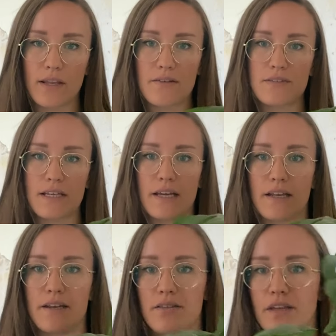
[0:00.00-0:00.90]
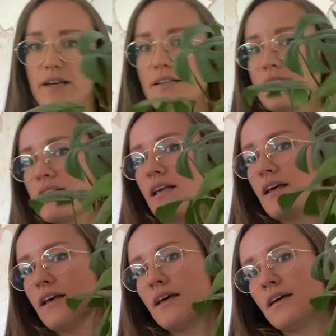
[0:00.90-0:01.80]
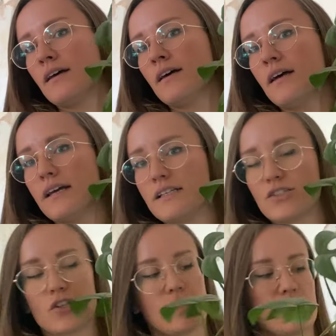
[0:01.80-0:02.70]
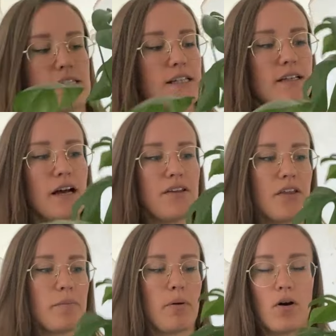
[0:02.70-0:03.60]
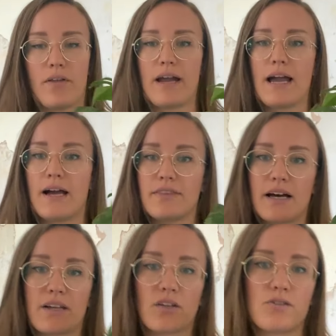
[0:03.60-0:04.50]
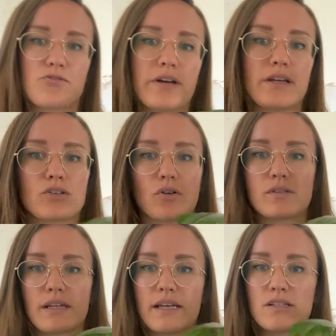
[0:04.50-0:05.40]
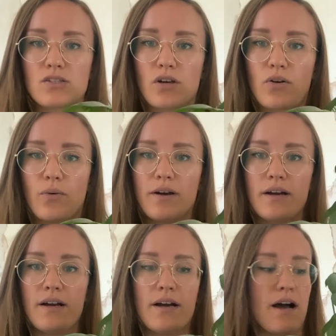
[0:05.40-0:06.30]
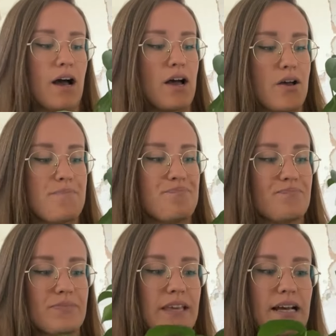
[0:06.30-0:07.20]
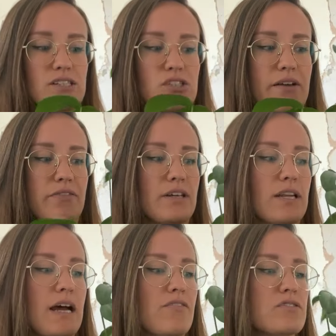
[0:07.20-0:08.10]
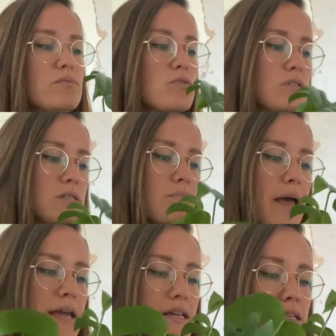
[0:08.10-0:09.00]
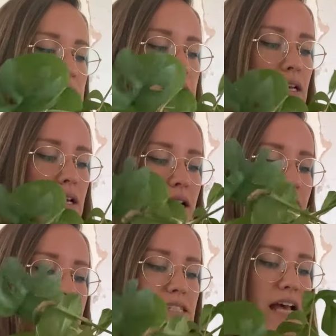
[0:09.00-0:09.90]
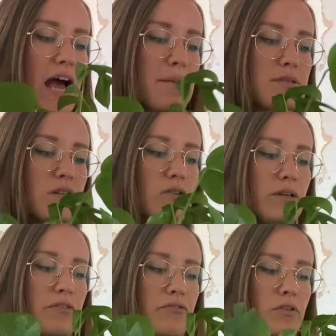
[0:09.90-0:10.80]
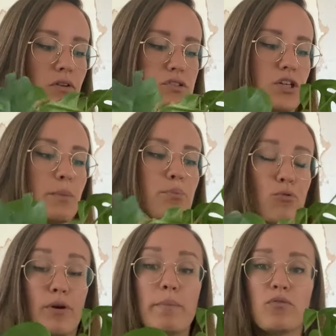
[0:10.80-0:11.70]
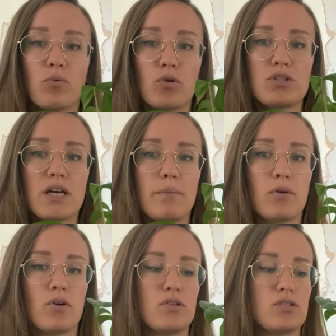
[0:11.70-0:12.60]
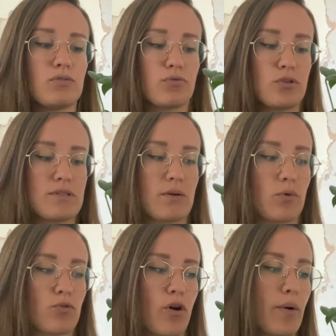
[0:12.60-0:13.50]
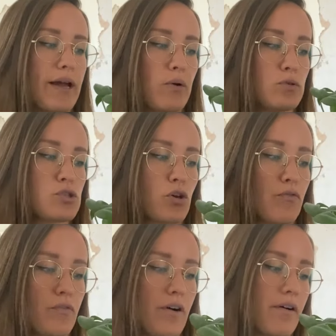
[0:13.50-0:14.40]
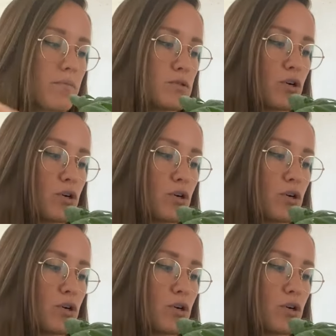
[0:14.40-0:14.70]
lives in this. It's just another pot that I had that had no drainage holes in it. So yeah, it's definitely gonna have some more space. It's absolutely full to the brim of water because the roots that were growing were so far up the